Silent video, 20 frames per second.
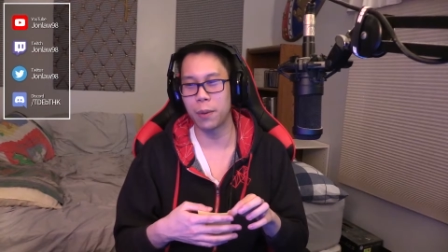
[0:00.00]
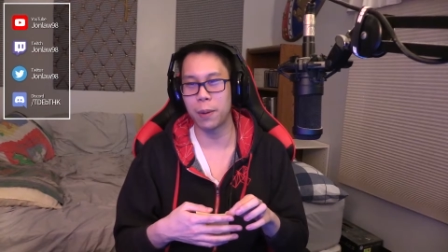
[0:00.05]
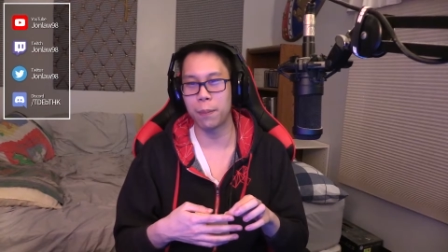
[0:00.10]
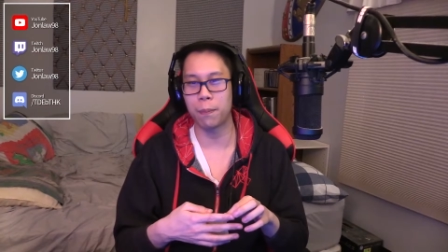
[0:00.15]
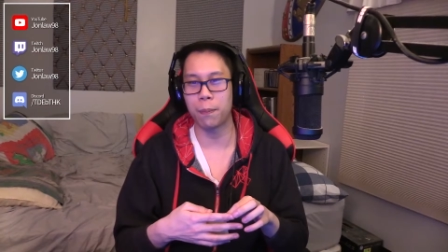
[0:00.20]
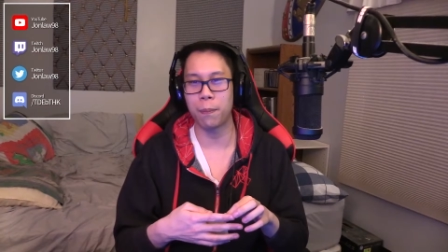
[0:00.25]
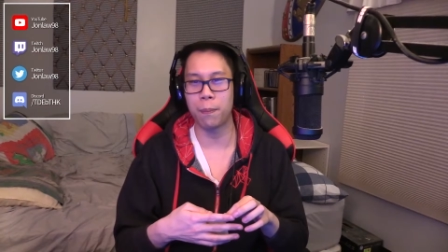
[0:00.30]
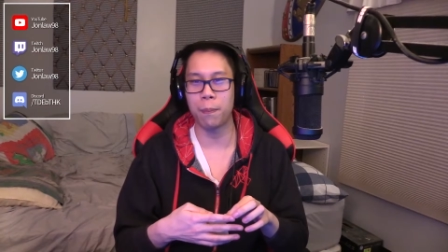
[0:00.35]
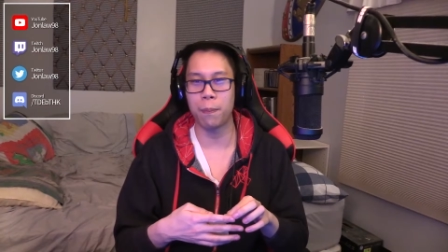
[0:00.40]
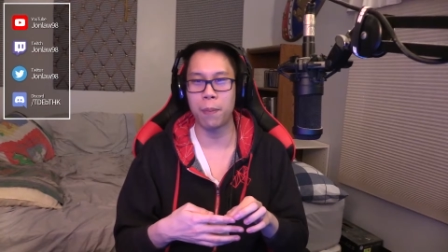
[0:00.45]

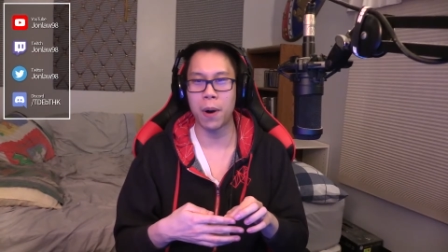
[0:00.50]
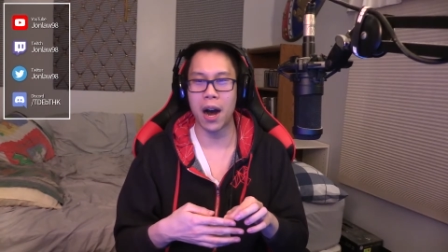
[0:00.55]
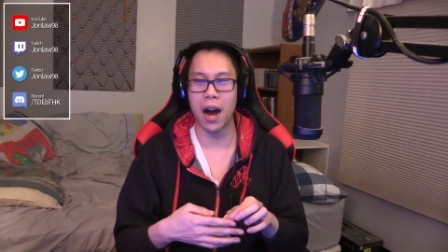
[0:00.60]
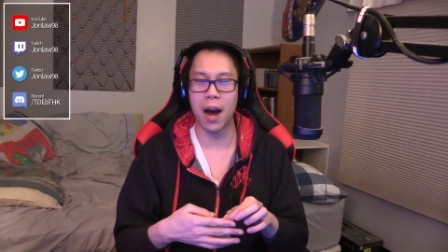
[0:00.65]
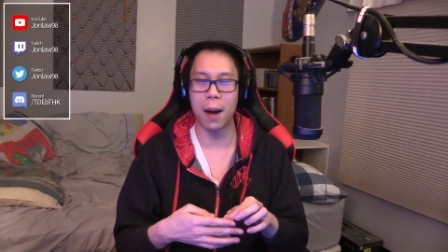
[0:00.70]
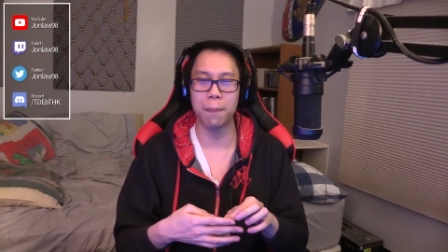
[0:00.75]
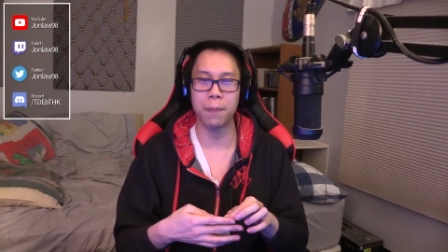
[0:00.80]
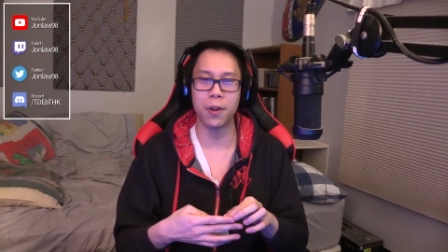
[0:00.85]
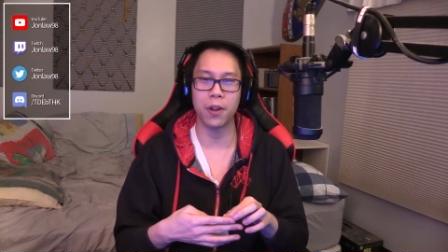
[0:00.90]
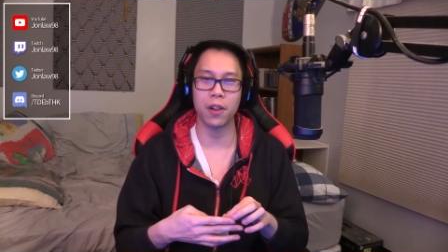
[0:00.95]
be
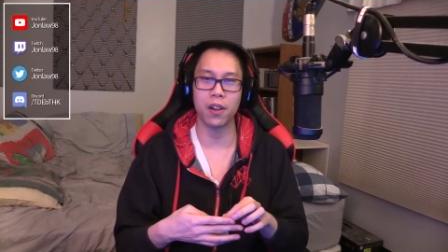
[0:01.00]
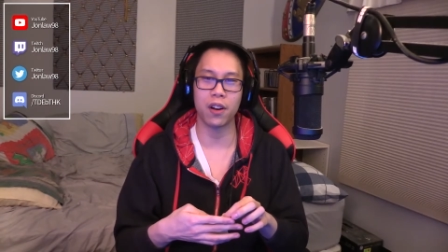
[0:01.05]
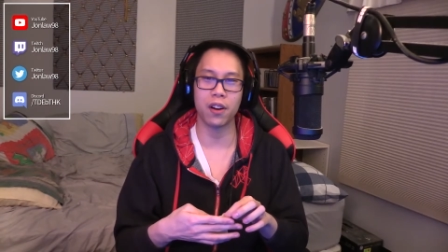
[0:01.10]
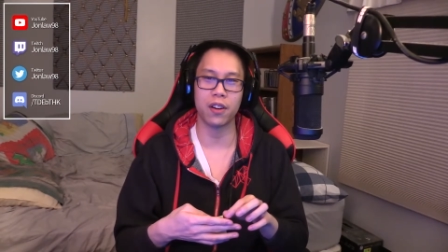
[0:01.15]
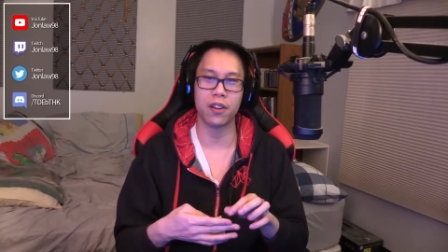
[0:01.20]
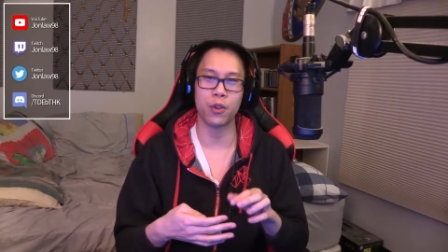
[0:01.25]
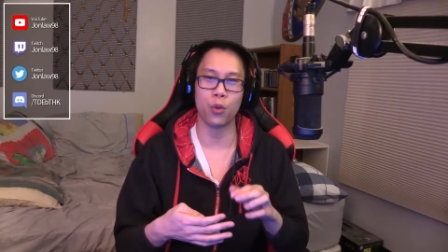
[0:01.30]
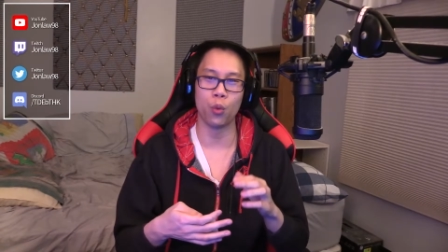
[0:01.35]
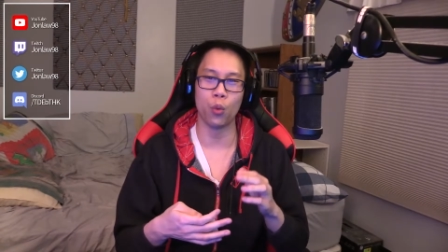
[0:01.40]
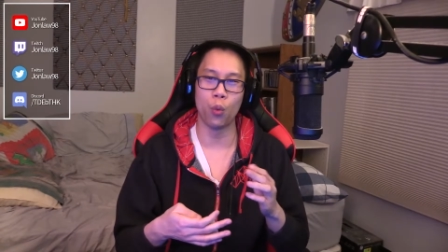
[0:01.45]
popular
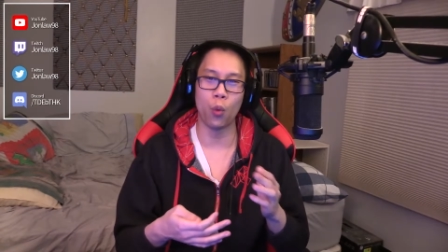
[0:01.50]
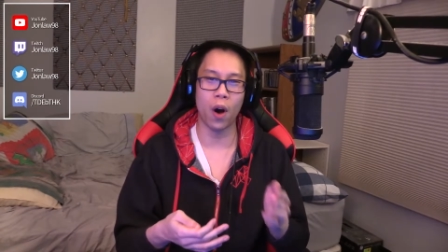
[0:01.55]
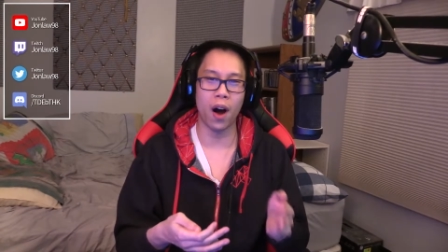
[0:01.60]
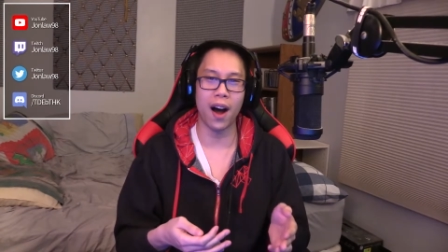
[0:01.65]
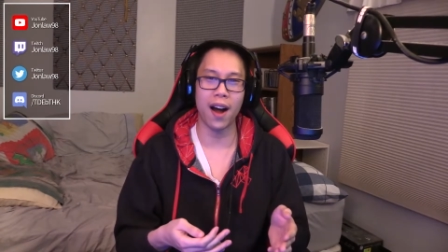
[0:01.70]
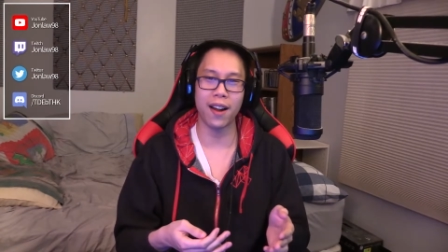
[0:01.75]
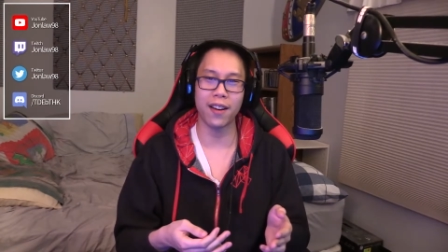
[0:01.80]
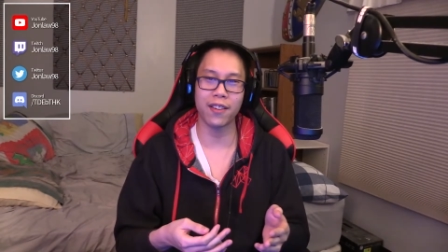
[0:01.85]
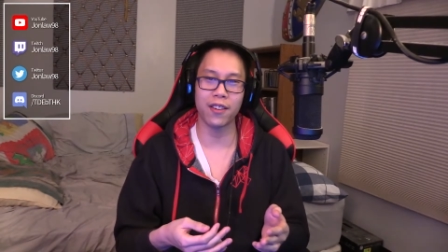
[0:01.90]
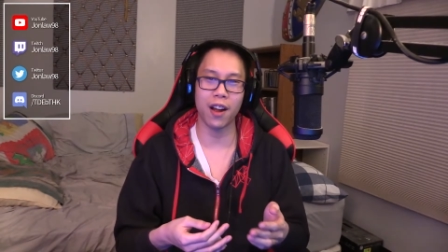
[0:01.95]
to
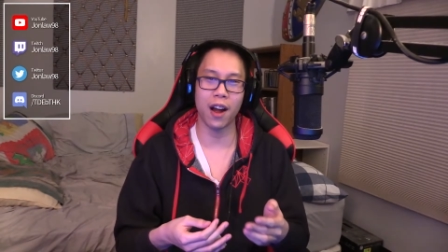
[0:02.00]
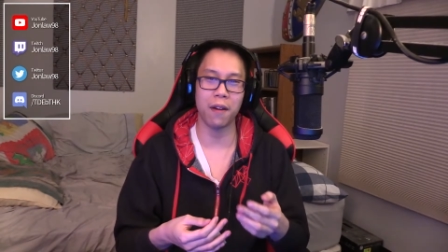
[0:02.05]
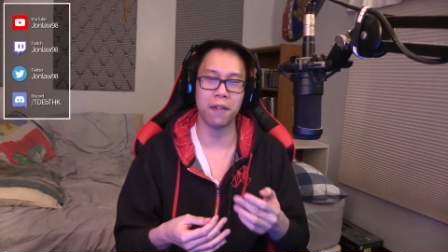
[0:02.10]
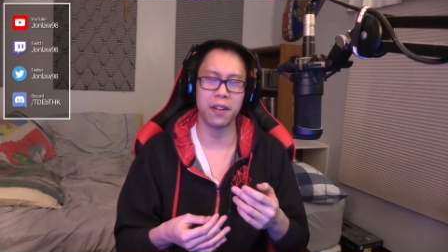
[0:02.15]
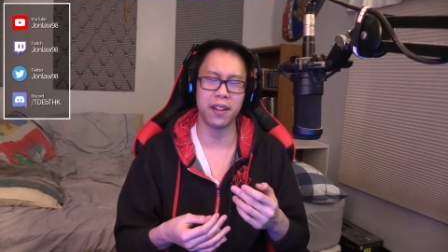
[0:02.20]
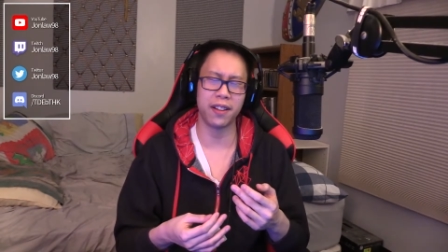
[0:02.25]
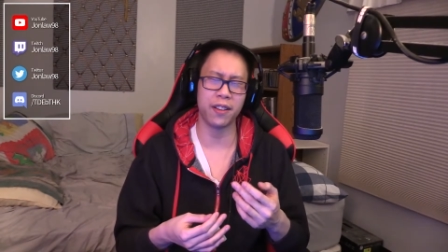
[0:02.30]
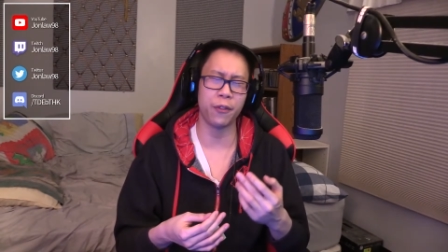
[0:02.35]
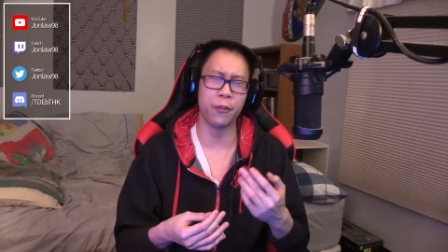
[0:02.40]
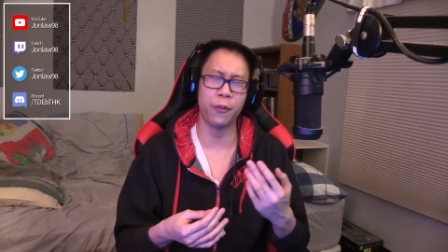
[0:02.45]
watch.
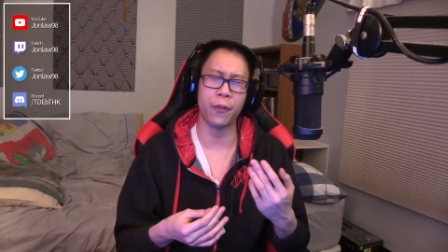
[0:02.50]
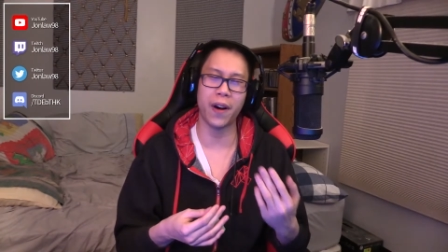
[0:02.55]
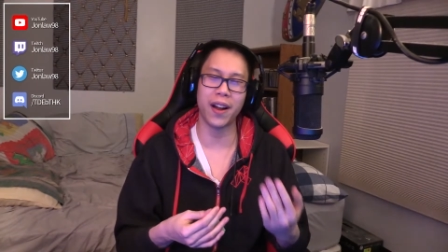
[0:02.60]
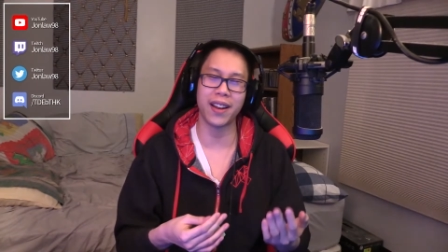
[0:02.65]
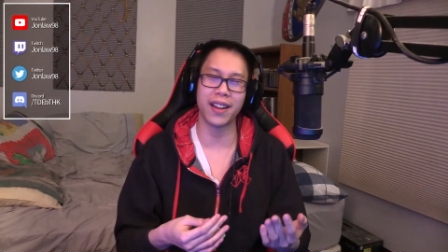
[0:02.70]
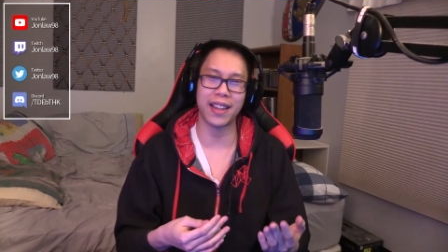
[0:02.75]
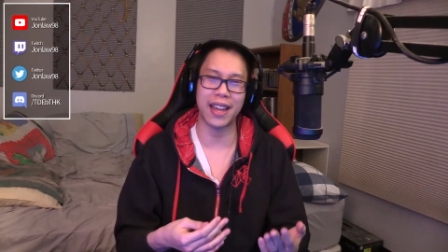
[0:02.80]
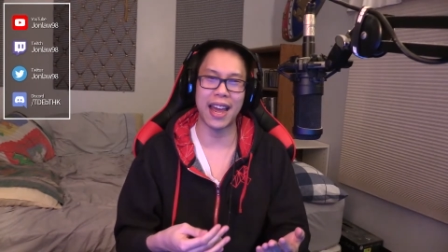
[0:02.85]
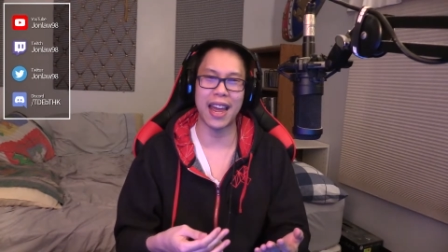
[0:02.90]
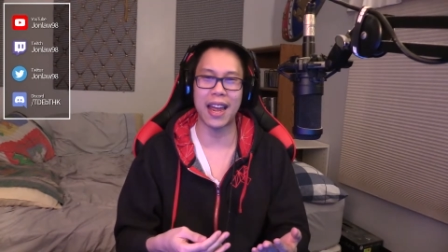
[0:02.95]
It's a
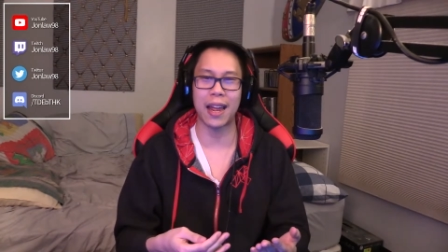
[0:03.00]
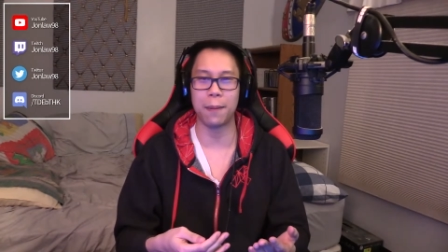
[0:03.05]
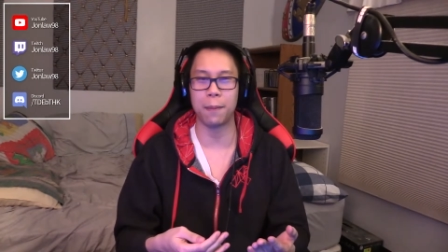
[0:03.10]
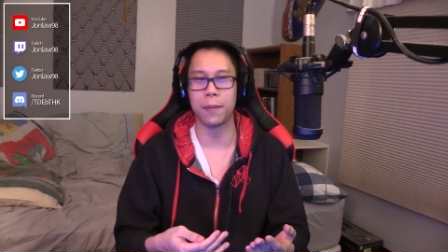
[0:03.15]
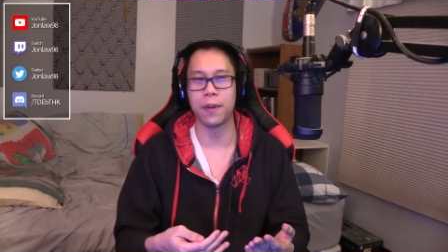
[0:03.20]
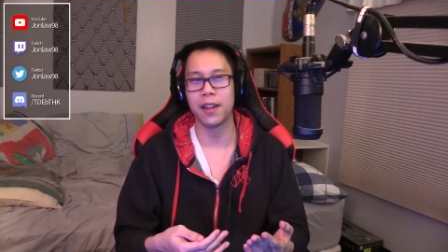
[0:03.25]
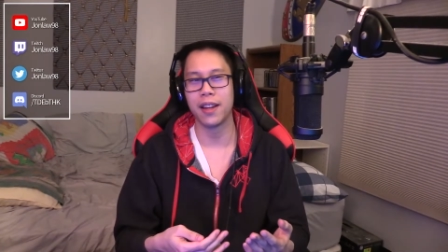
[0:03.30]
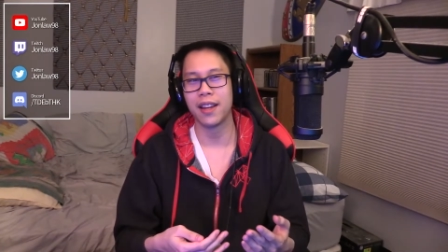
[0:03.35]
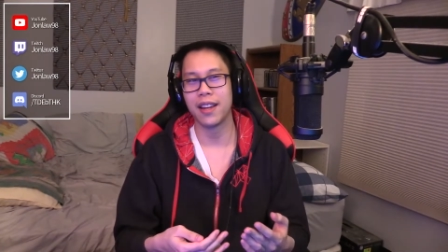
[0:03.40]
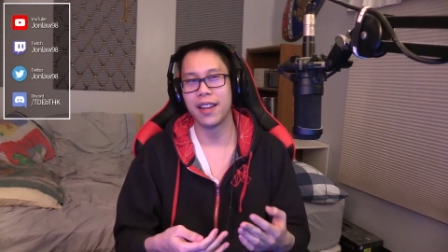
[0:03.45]
fun game.